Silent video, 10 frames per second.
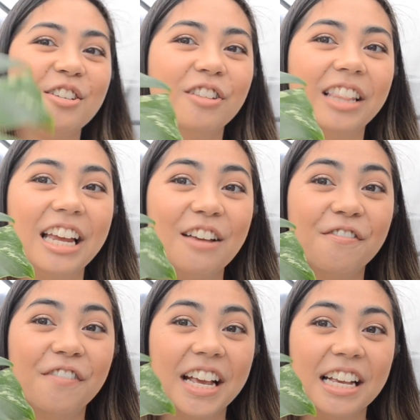new leaf
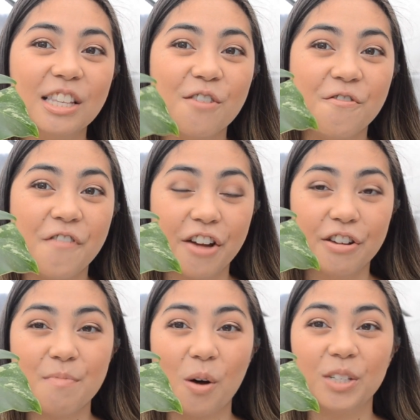is
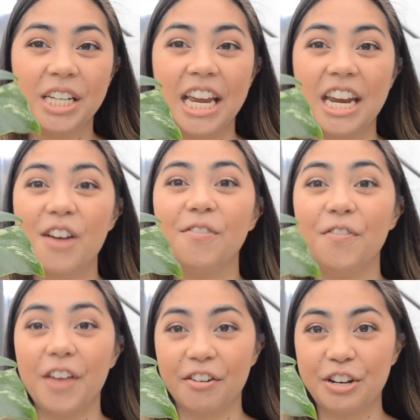very molted,
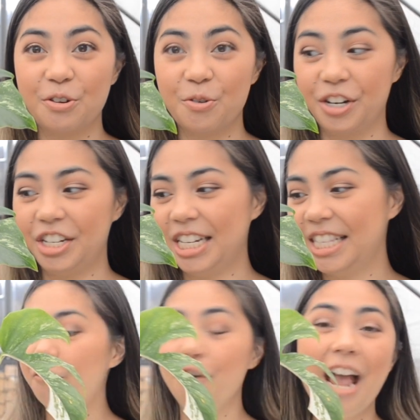very gorgeous.
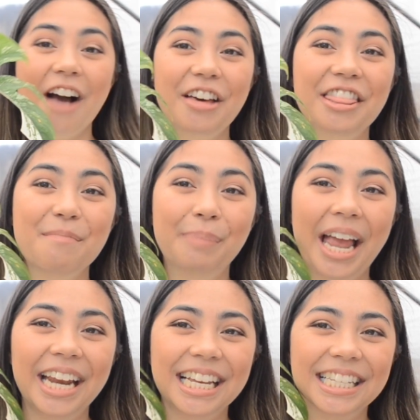For now, the
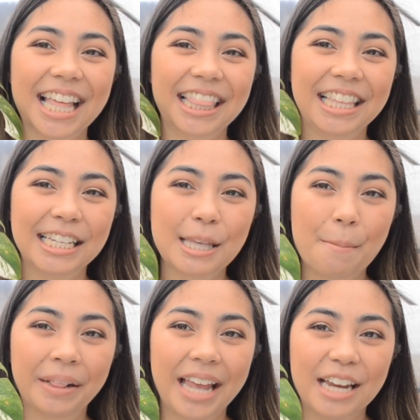plan is that this
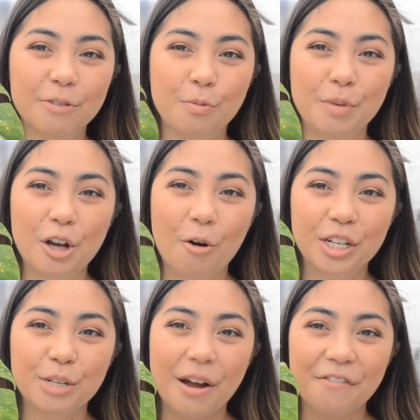plant will be
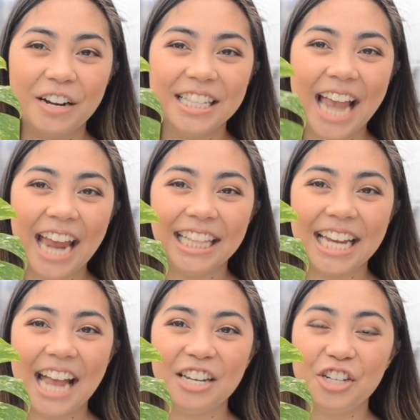going to my friends
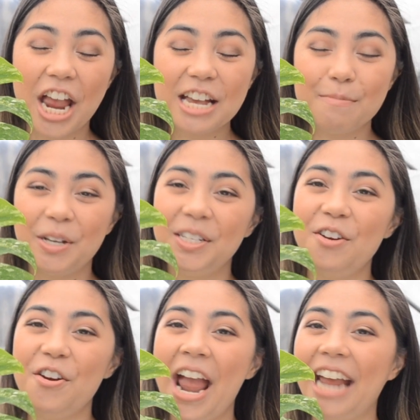Haley and Jake because I
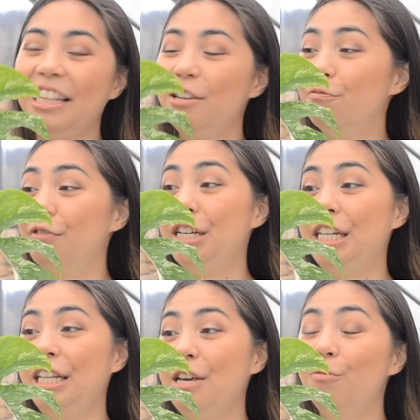know Haley
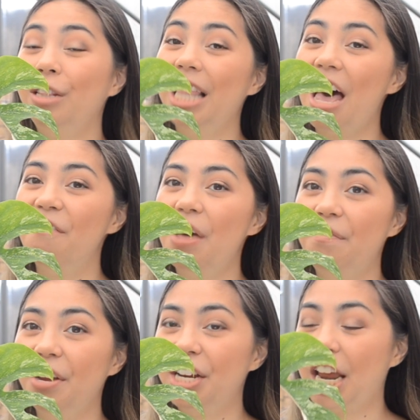really would love a
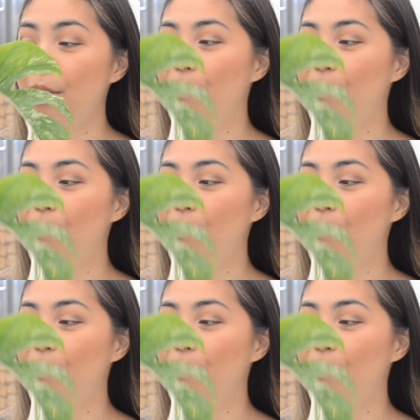variegated